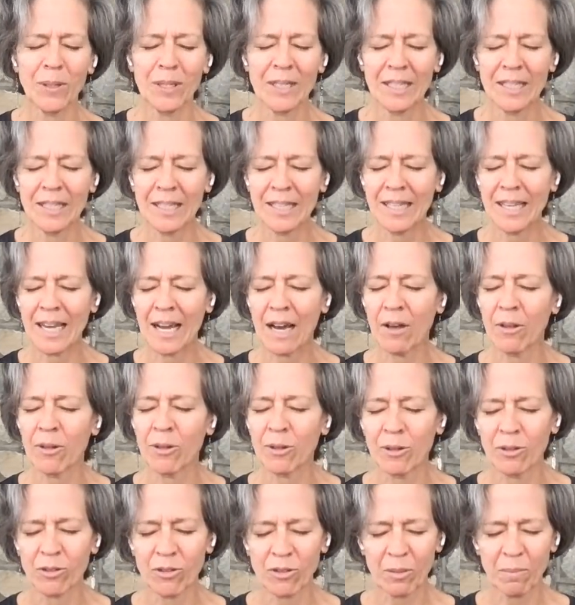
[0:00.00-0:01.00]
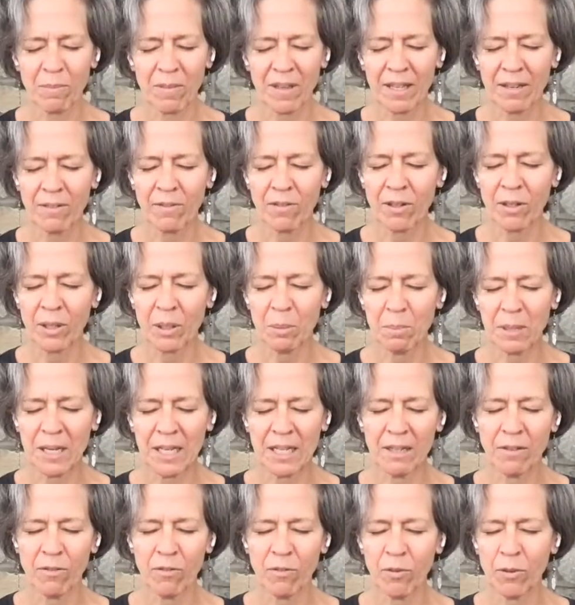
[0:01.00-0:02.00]
and in the other, something very
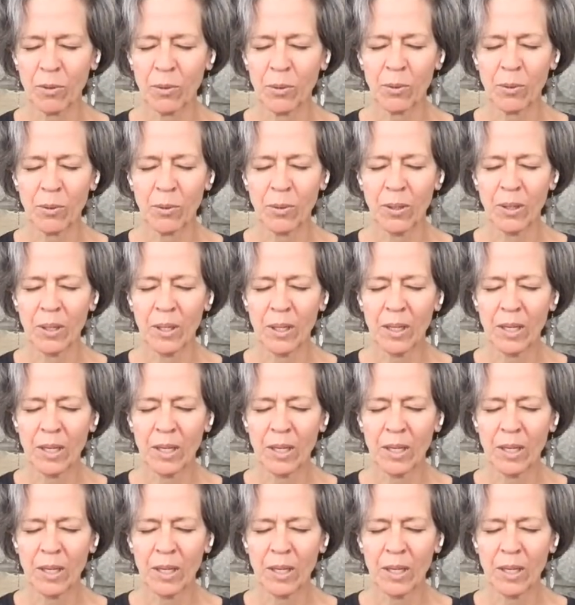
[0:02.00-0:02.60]
painful.